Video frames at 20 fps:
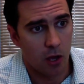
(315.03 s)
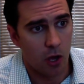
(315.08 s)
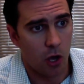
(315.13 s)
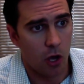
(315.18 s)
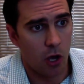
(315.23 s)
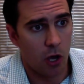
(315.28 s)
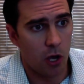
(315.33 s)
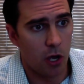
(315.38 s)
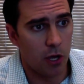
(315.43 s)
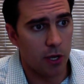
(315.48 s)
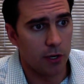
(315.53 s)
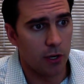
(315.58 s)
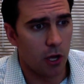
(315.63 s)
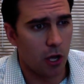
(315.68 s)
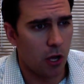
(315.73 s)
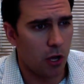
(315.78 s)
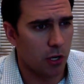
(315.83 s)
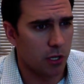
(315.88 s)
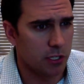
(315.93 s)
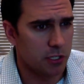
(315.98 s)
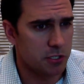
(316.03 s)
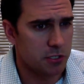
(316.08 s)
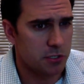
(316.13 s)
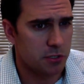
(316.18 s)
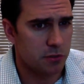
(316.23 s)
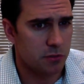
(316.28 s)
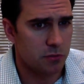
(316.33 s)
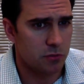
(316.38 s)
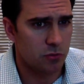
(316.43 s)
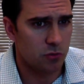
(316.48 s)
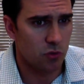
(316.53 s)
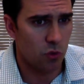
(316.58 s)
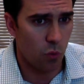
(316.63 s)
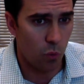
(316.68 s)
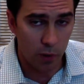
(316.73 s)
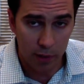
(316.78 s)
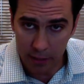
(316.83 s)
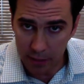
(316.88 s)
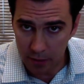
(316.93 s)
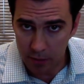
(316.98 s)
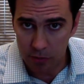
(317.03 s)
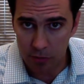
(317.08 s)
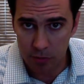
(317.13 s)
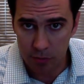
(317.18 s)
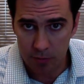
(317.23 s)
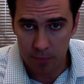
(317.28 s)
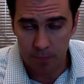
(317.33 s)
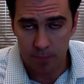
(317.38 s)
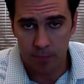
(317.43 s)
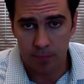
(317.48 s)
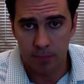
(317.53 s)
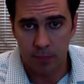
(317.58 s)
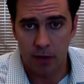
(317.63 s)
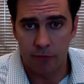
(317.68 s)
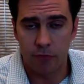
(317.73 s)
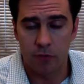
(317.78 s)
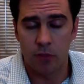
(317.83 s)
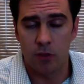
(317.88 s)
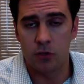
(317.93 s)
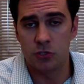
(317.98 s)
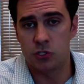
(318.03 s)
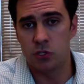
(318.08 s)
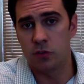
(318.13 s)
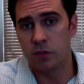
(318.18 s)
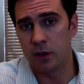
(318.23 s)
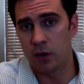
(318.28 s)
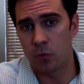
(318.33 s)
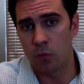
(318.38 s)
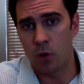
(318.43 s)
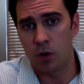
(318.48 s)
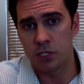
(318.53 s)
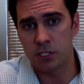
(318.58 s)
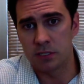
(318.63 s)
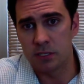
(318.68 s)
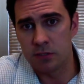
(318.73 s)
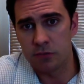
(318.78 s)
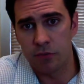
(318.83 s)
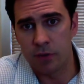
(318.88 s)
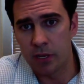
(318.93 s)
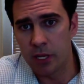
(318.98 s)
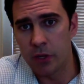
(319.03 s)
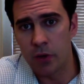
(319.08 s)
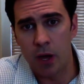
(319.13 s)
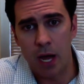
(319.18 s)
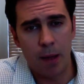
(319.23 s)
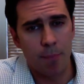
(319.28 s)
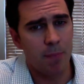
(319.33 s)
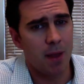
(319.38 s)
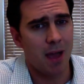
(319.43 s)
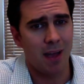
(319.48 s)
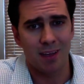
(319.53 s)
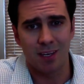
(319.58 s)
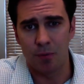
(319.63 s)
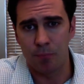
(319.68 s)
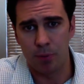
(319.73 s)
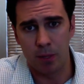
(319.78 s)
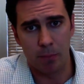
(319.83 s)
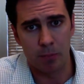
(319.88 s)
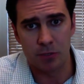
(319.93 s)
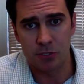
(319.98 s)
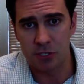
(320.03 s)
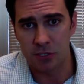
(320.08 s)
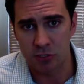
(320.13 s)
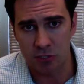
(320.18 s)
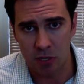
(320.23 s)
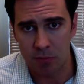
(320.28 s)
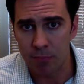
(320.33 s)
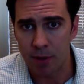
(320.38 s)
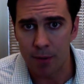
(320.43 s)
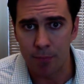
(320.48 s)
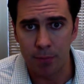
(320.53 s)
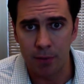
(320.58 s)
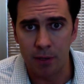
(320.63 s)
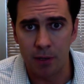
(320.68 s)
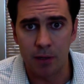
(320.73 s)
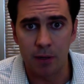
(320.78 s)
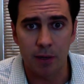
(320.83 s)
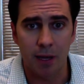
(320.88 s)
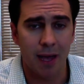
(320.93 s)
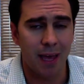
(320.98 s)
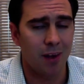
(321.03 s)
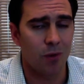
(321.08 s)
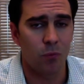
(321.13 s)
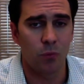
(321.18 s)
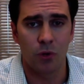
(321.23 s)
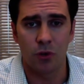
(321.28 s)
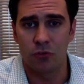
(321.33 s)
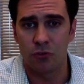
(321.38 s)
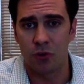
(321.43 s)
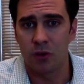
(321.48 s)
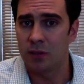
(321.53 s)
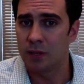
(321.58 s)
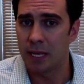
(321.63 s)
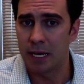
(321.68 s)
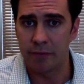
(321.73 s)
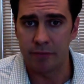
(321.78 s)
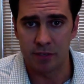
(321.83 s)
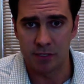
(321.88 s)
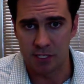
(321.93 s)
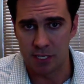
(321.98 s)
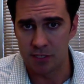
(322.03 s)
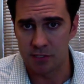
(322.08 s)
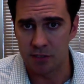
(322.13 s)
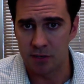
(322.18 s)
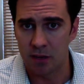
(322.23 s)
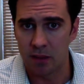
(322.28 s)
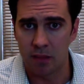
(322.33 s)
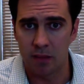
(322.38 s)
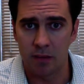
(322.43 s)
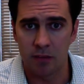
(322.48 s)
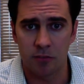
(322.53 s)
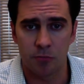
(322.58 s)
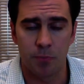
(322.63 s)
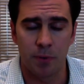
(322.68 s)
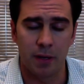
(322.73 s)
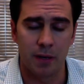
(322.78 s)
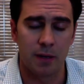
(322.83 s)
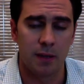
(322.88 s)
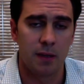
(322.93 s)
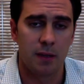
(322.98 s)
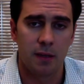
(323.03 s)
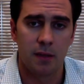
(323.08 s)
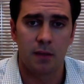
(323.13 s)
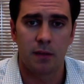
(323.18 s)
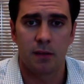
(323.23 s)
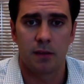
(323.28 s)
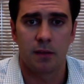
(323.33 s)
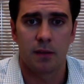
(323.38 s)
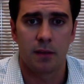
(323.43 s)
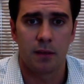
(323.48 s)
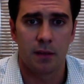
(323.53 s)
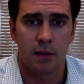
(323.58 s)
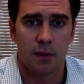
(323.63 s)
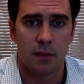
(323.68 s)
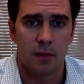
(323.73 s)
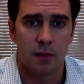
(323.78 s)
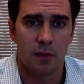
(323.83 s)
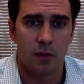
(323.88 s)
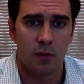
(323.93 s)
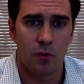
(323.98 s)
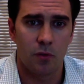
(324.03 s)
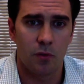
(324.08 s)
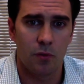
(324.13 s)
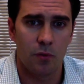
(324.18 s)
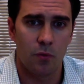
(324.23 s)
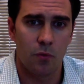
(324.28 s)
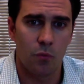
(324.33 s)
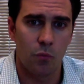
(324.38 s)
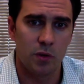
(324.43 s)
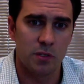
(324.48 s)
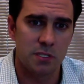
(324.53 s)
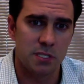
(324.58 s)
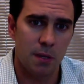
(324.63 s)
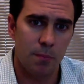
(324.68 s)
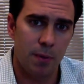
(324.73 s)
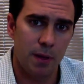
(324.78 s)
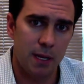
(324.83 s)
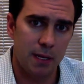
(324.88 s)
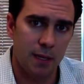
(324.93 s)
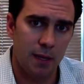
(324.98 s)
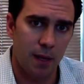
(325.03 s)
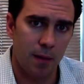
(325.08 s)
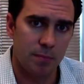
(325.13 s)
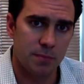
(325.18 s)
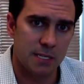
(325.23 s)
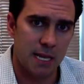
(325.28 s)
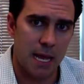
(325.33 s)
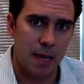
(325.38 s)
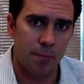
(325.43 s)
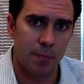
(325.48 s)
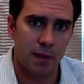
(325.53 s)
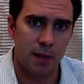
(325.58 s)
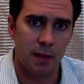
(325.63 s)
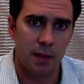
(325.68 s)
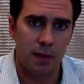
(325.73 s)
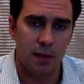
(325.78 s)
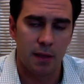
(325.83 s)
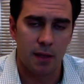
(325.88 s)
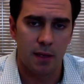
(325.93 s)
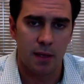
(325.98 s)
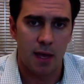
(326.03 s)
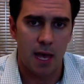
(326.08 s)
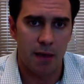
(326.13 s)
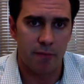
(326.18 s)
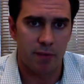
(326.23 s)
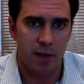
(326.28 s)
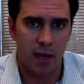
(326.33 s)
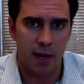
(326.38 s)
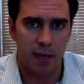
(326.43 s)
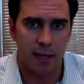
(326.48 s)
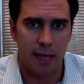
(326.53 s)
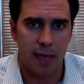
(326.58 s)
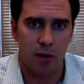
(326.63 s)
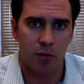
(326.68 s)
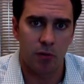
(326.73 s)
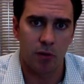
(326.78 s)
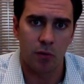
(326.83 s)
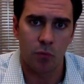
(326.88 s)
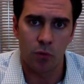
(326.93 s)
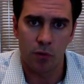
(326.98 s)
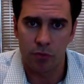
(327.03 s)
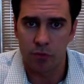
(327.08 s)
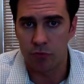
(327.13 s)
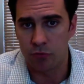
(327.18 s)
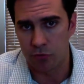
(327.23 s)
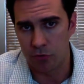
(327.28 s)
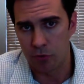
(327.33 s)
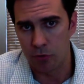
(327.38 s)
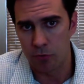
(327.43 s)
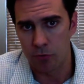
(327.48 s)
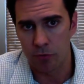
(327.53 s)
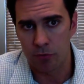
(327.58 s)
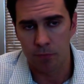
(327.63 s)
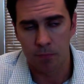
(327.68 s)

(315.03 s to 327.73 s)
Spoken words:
on August 20th. Now, for those of you that are watching this video, I'm not going to publish this on my blog. I don't want to draw a lot of attention to this, but when somebody comes at me, I've got to counter it with the truth.